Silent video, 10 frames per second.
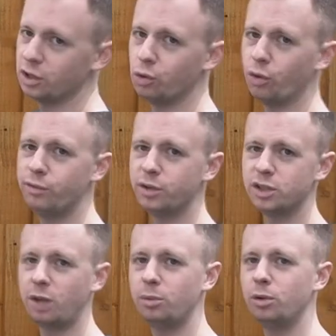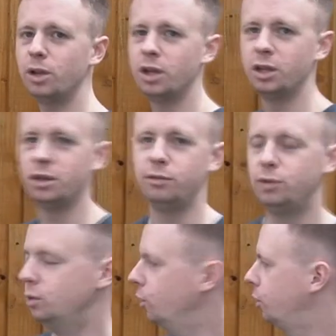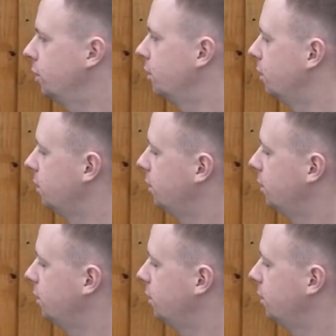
panels in the groin, for example, if you look at